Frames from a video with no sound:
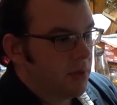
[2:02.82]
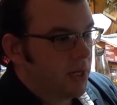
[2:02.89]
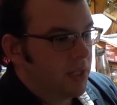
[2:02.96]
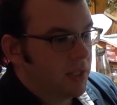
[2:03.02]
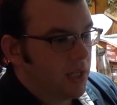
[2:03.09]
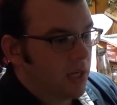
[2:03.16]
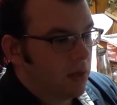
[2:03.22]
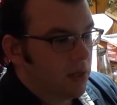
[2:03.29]

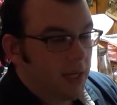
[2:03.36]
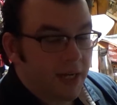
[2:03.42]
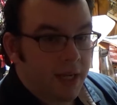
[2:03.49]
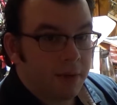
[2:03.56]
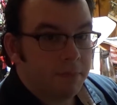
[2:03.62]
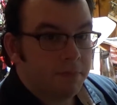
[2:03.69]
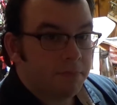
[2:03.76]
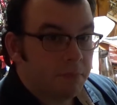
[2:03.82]
on there, and
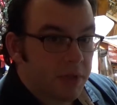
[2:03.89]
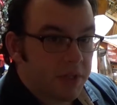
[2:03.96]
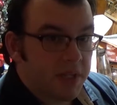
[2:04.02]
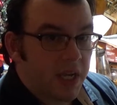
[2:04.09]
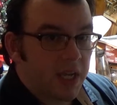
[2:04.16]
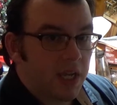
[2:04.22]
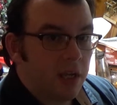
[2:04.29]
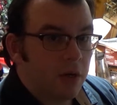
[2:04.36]
I've been
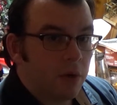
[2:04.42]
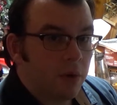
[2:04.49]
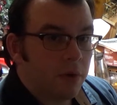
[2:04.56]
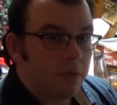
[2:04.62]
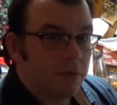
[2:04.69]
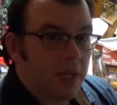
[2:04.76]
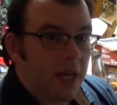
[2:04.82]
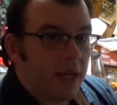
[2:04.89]
taking note
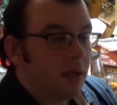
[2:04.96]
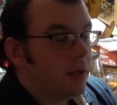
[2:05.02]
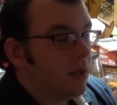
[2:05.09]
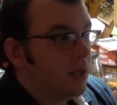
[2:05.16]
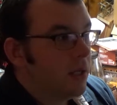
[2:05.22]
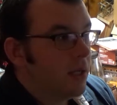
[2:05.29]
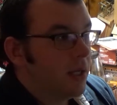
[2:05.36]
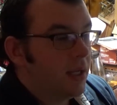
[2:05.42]
of that,
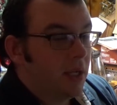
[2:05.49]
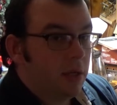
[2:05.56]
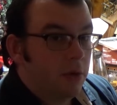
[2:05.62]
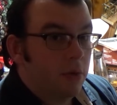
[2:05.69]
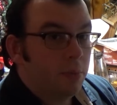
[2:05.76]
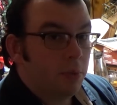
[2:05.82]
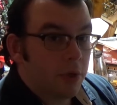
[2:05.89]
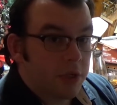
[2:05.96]
and I
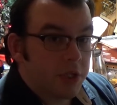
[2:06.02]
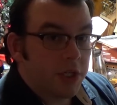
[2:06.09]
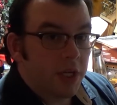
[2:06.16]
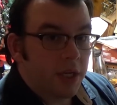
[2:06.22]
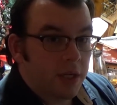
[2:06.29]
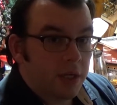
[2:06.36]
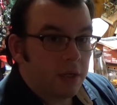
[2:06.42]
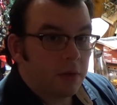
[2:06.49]
do
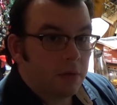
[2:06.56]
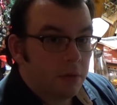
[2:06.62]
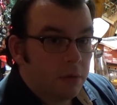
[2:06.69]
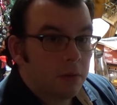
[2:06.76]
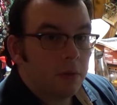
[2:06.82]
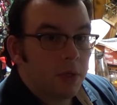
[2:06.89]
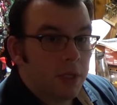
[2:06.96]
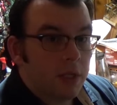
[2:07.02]
appreciate it.
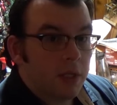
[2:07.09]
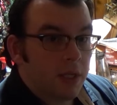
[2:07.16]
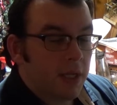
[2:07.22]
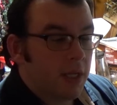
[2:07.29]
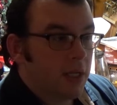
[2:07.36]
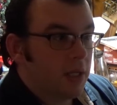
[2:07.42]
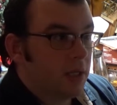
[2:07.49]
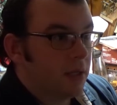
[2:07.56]

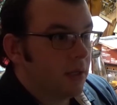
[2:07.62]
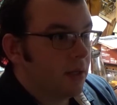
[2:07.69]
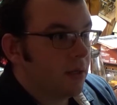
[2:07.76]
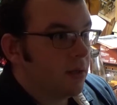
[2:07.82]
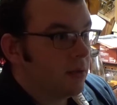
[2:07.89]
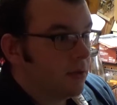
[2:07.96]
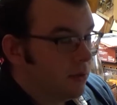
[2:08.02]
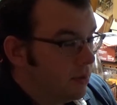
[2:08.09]
And
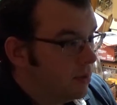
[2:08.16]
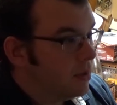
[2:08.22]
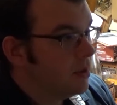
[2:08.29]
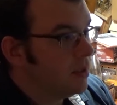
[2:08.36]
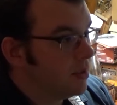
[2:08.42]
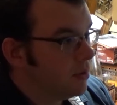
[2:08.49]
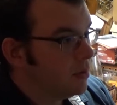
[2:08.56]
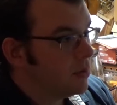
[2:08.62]

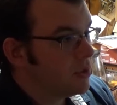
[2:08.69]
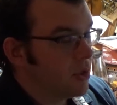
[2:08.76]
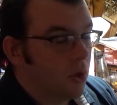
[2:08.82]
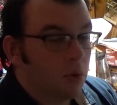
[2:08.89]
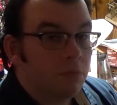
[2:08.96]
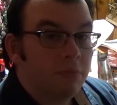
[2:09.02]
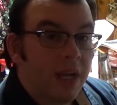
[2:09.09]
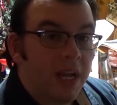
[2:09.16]

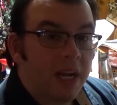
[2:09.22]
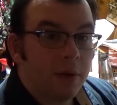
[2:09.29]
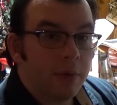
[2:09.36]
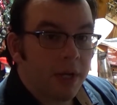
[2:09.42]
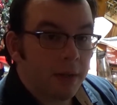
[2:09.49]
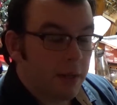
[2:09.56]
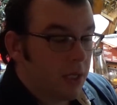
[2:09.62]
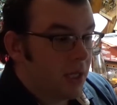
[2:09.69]
so
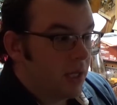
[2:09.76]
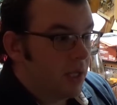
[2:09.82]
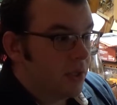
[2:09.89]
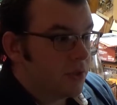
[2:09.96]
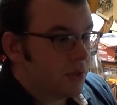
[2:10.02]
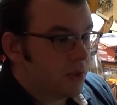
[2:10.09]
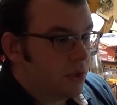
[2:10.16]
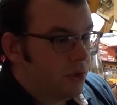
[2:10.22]
anyway,
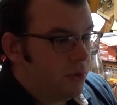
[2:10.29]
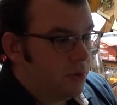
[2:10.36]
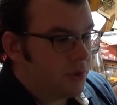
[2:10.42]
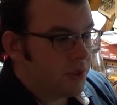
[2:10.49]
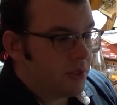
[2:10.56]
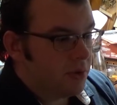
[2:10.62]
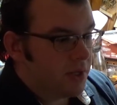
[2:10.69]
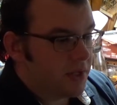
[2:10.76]
so the new
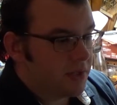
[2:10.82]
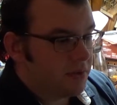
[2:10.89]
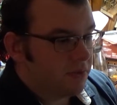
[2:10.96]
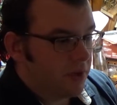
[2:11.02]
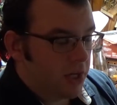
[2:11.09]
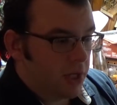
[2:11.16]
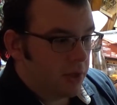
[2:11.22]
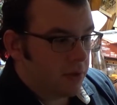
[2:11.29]
series of
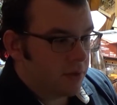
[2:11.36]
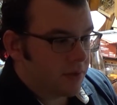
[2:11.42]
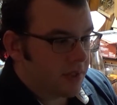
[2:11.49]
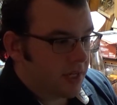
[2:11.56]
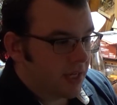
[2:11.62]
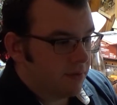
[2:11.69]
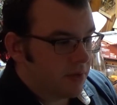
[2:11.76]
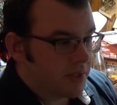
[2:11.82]
videos
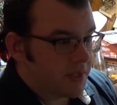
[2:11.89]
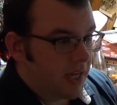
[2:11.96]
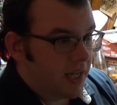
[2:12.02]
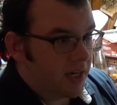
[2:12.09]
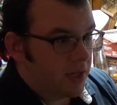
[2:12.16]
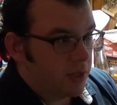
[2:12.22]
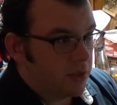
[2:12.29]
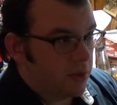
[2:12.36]
that I've
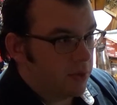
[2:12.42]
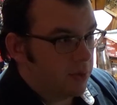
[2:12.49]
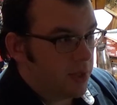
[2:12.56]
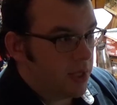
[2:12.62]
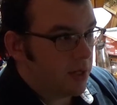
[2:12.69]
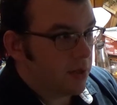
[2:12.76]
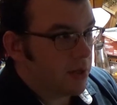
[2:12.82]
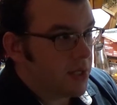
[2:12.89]
decided to do
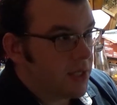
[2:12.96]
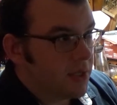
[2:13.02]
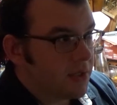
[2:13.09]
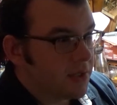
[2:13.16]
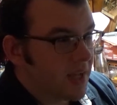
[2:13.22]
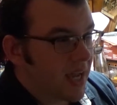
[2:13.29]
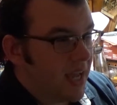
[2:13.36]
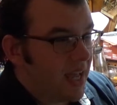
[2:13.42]
here
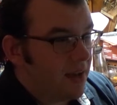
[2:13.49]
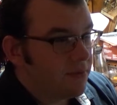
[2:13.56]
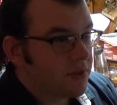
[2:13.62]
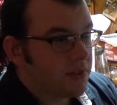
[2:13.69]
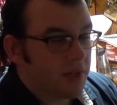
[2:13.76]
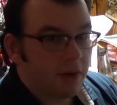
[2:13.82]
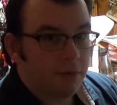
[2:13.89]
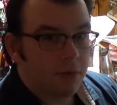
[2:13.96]
is I have
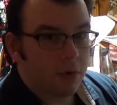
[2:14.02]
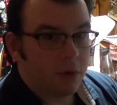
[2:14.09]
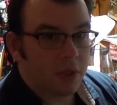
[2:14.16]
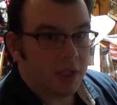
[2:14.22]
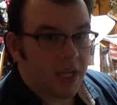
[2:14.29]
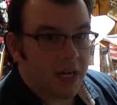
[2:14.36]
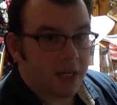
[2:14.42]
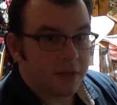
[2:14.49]
several
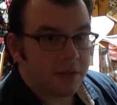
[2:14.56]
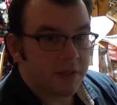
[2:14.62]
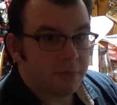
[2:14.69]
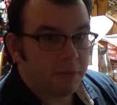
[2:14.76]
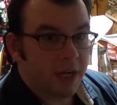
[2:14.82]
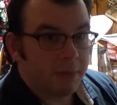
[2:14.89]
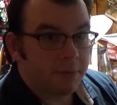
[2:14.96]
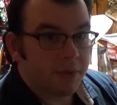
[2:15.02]
clocks in
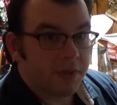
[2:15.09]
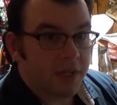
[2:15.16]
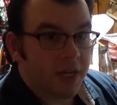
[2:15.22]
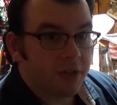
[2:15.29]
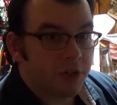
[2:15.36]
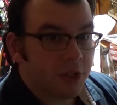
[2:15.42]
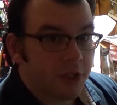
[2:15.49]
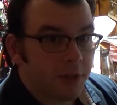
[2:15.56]
my
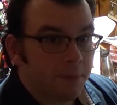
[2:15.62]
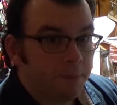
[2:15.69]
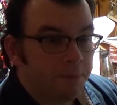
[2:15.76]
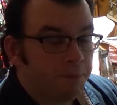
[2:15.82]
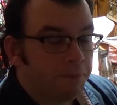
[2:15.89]
possession.